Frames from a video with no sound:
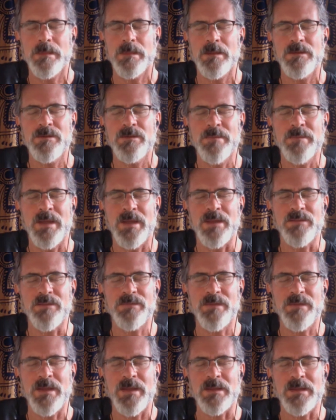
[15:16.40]
You might
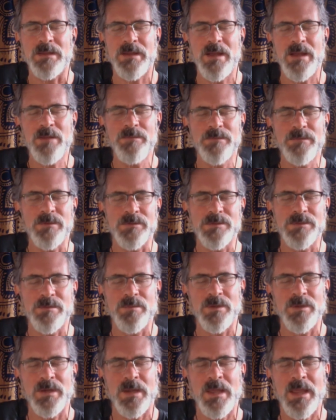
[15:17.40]
find it helpful to
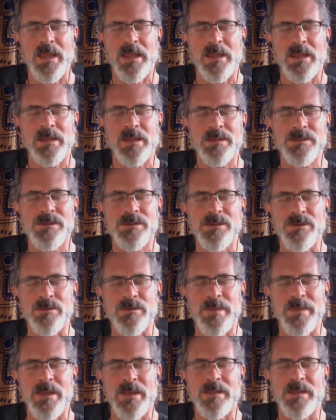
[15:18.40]
put a hand to your
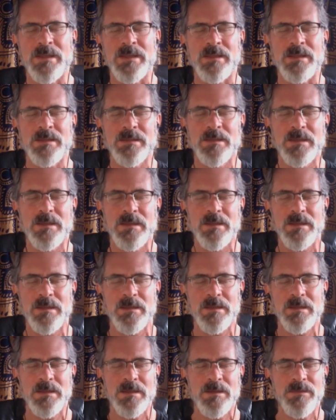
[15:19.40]
belly,
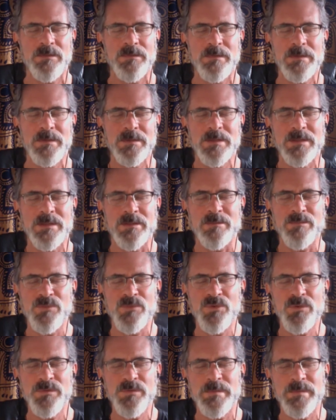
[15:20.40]
feeling the
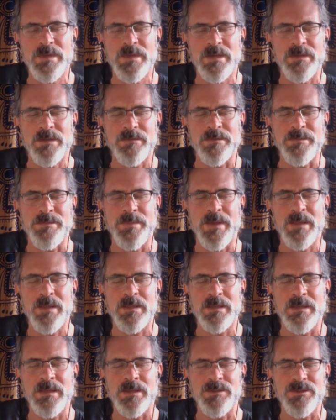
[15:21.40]
movement of the
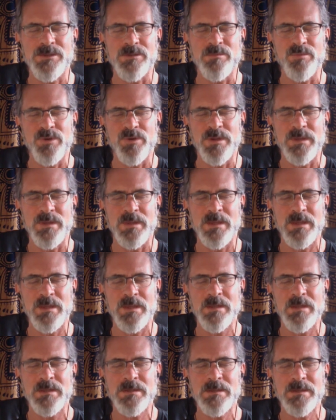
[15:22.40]
belly as you breathe
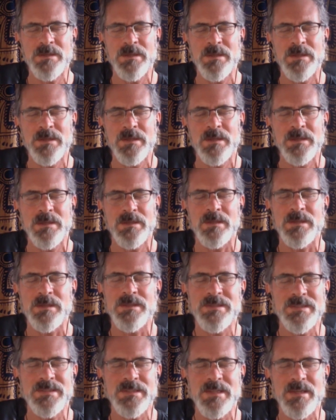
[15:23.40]
in
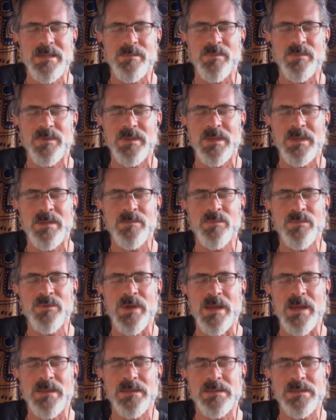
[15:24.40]
these deep
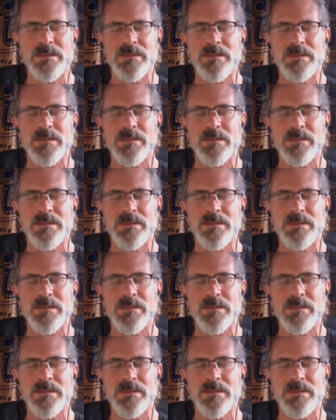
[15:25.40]
in-breaths.